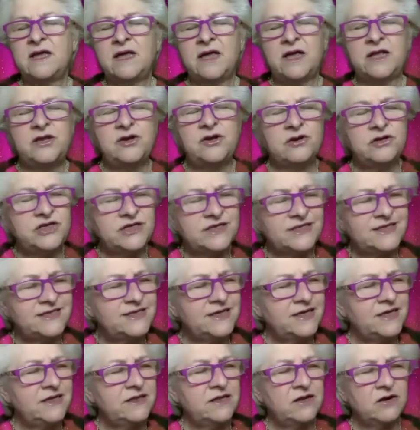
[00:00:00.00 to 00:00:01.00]
And you're just
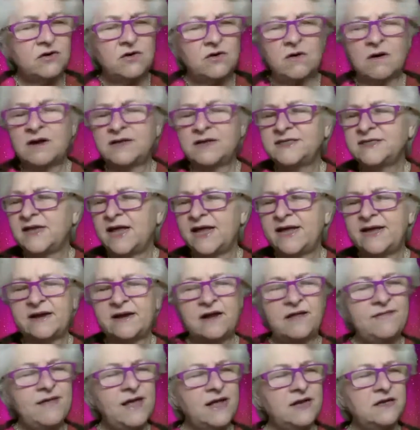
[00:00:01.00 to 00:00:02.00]
sitting there cross-legged
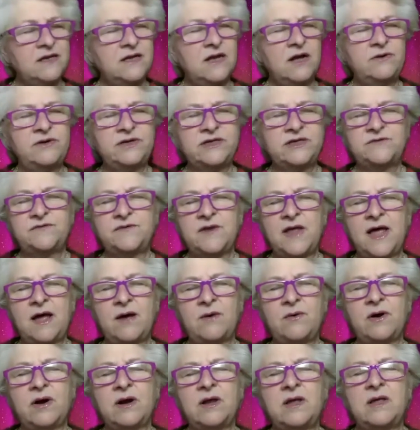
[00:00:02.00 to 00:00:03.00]
on that lotus
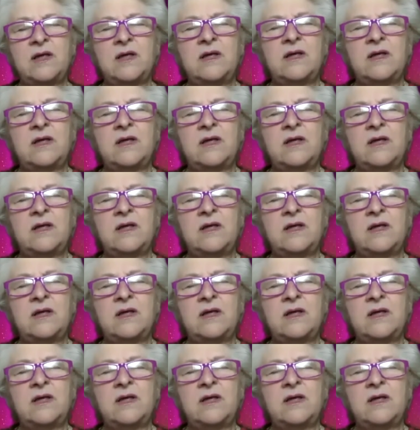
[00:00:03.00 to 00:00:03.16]
flower.